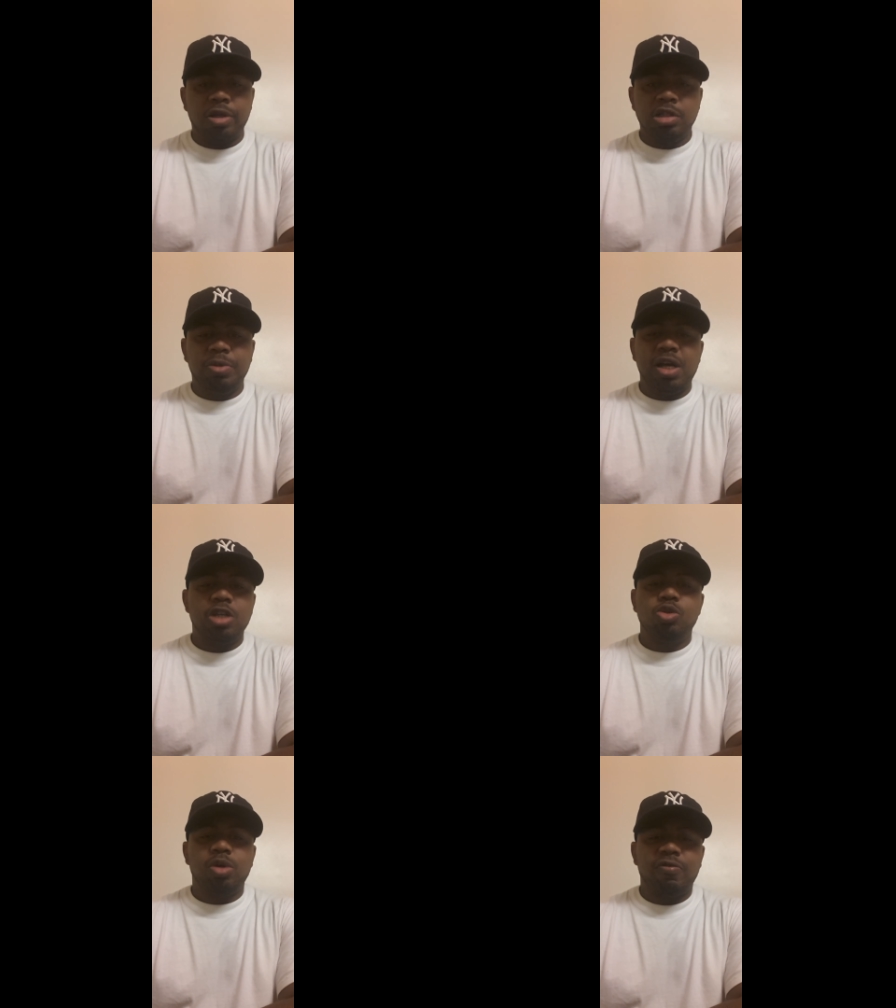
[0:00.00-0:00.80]
Just
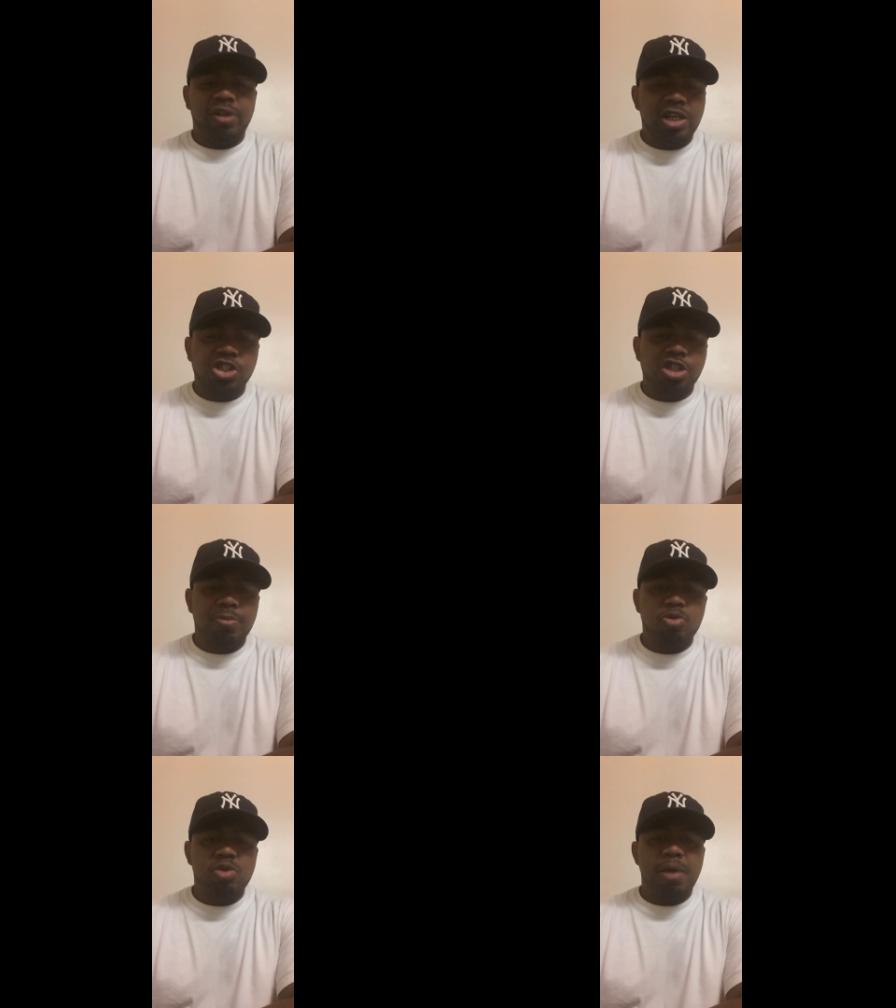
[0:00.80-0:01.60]
because you're in a
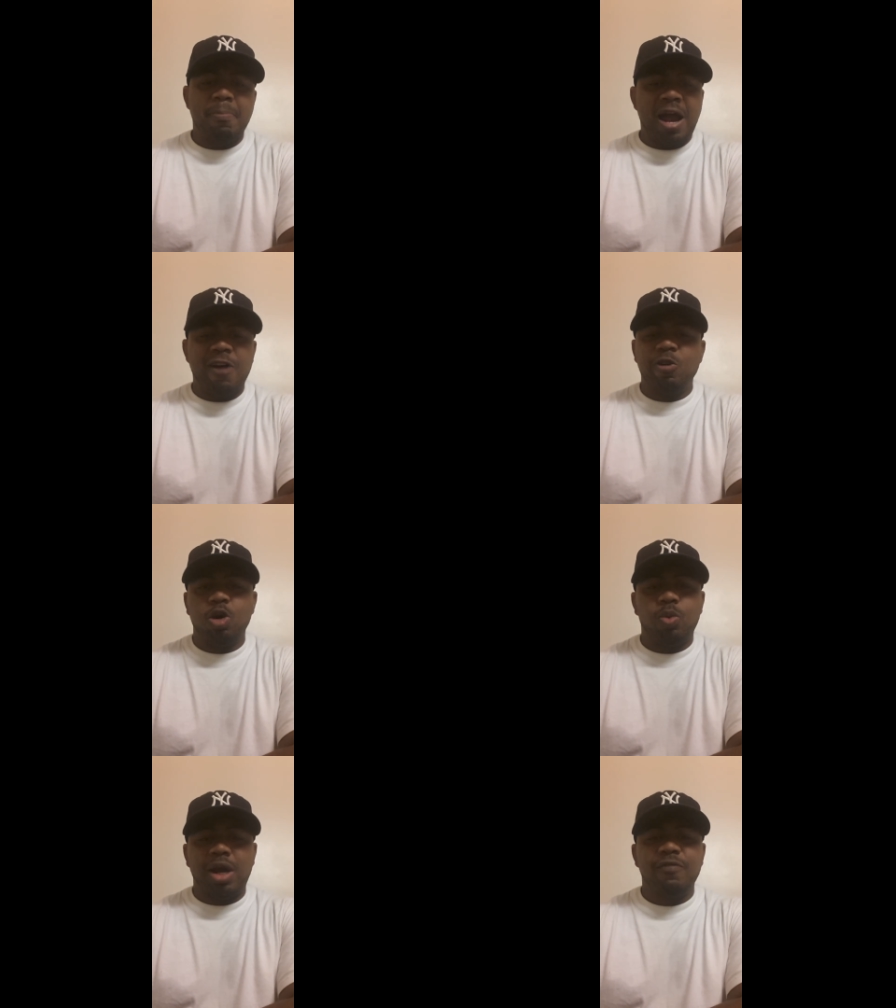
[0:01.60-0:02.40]
relationship, you get married
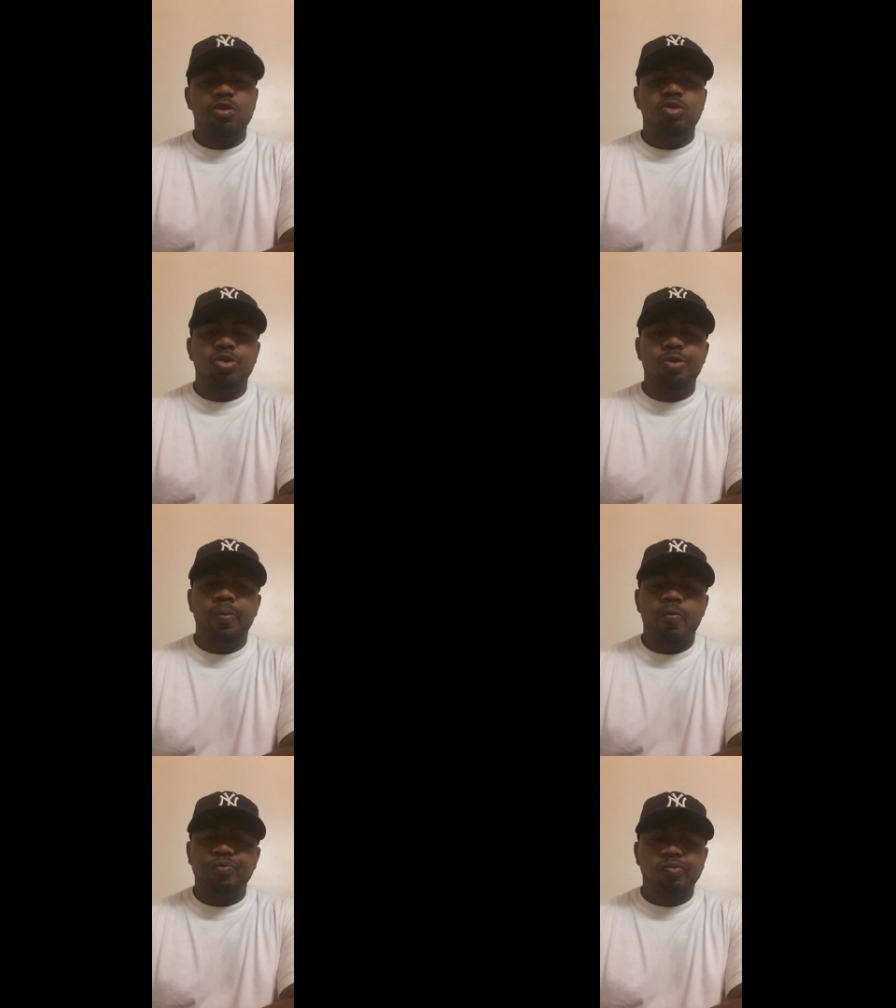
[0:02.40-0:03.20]
or whatever you do,